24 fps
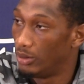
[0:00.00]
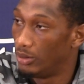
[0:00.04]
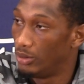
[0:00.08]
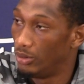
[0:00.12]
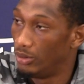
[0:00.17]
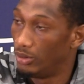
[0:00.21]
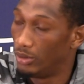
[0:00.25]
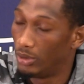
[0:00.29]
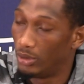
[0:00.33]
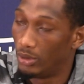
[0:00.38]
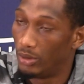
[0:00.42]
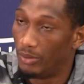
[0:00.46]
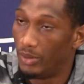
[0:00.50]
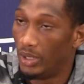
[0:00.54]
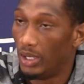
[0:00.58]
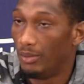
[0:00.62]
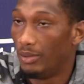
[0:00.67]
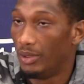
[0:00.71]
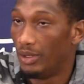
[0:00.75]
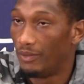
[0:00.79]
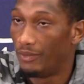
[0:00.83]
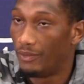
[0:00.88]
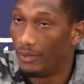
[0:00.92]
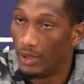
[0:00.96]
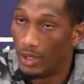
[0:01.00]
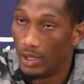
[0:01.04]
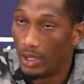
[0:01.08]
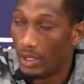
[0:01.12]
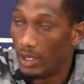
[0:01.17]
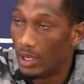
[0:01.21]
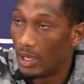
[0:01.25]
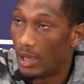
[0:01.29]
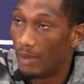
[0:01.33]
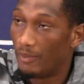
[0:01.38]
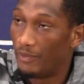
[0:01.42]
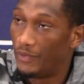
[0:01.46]
you know, and maybe if
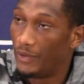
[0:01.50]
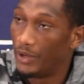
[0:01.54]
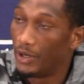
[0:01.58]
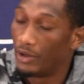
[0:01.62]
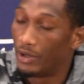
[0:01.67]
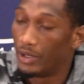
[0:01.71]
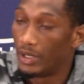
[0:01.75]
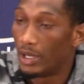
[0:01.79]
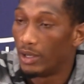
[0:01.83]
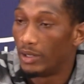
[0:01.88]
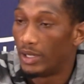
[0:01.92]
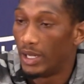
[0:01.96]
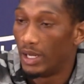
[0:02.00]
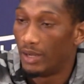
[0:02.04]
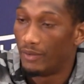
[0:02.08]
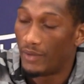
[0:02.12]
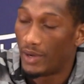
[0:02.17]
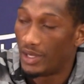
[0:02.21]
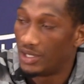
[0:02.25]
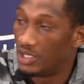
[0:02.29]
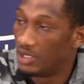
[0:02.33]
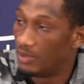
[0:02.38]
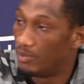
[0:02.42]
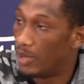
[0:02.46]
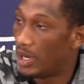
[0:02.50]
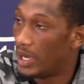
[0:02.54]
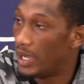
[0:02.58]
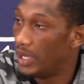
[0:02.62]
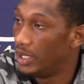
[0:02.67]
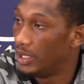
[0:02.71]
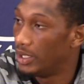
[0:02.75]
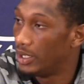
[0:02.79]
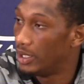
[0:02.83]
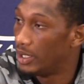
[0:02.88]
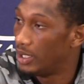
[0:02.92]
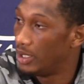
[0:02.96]
I'm figuring out that if I just buy
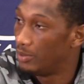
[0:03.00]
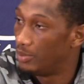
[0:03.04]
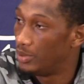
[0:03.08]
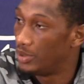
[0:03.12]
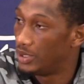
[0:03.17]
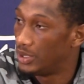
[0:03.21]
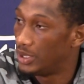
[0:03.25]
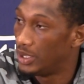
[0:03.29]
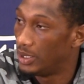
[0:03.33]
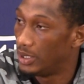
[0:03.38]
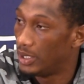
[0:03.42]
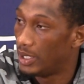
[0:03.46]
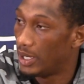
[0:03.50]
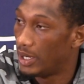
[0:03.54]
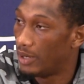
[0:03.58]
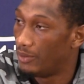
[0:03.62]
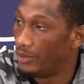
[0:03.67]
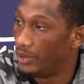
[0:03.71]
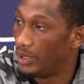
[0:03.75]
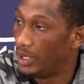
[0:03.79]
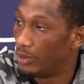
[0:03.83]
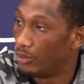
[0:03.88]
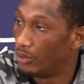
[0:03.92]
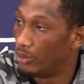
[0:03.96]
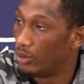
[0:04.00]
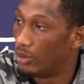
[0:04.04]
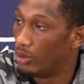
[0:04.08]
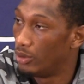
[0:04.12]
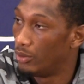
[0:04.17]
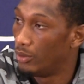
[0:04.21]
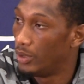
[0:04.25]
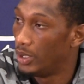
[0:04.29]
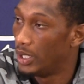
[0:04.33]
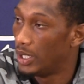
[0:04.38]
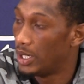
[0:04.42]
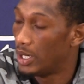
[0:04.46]
in 100% that everything will go the
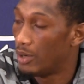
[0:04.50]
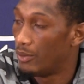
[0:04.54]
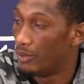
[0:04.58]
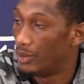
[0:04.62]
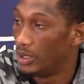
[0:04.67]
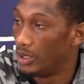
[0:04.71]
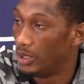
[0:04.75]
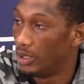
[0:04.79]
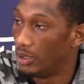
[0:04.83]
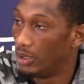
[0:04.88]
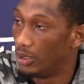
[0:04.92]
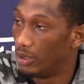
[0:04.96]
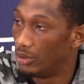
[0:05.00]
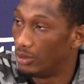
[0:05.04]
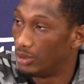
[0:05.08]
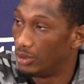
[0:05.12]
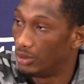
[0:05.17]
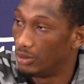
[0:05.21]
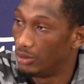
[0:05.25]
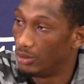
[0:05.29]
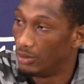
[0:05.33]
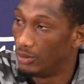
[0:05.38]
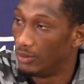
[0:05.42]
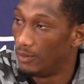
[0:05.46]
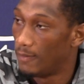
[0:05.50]
way that I wanted to go, so.